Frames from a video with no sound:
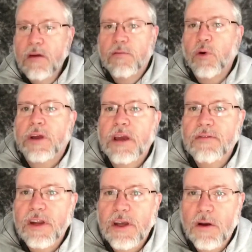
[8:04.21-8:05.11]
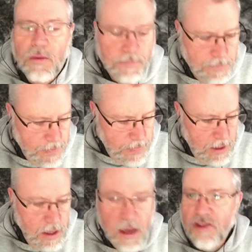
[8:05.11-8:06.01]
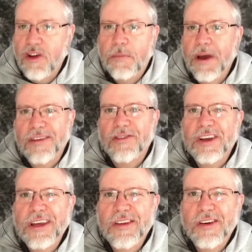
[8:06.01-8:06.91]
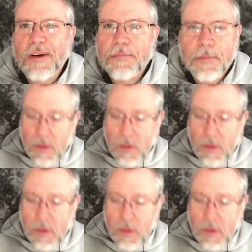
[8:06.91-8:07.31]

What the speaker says: 4K video. JPEGs are killer.